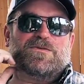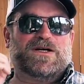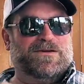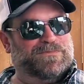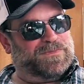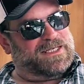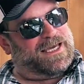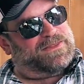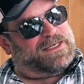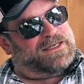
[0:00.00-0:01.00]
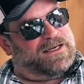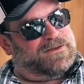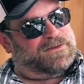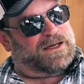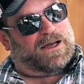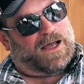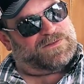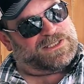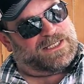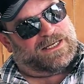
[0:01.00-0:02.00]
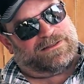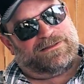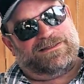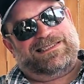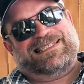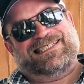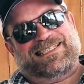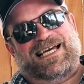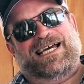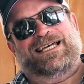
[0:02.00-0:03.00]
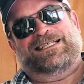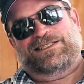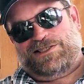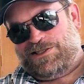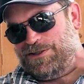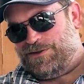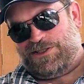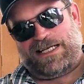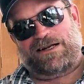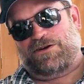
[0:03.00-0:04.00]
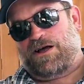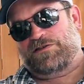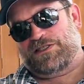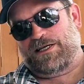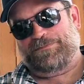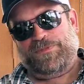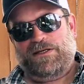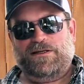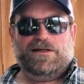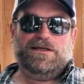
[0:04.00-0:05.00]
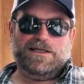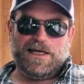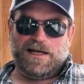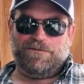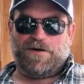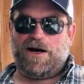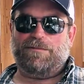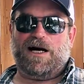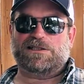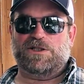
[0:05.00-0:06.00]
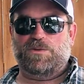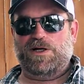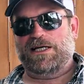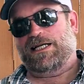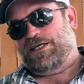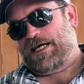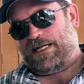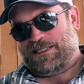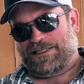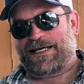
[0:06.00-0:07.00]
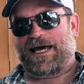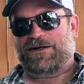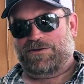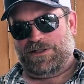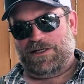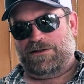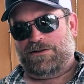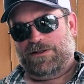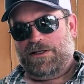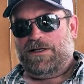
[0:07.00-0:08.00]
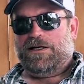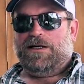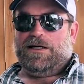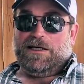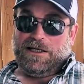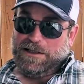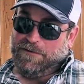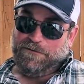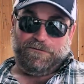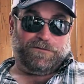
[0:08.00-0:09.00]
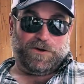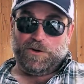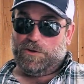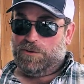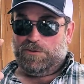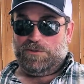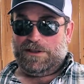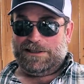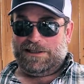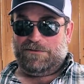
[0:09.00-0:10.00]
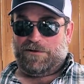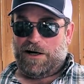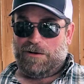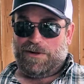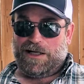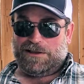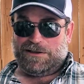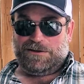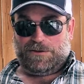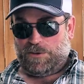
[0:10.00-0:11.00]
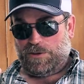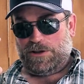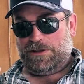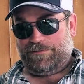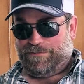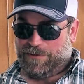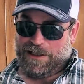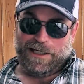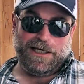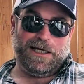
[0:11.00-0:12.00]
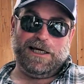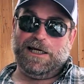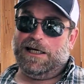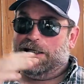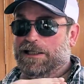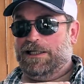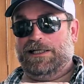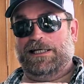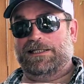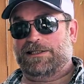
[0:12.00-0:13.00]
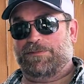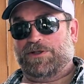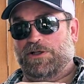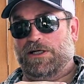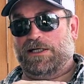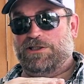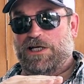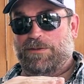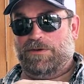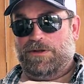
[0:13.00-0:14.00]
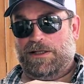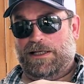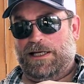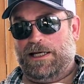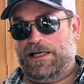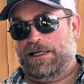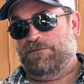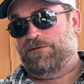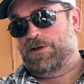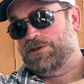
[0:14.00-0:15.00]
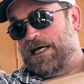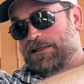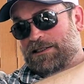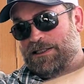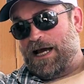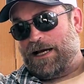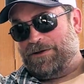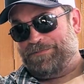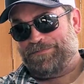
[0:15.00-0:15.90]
Well, yeah, the offset design, just your standard offset, you got a firebox on one end and you got a stack on the other. Fuel is in the firebox, the wood, and it heats up the cooking chamber and then flows out the stack.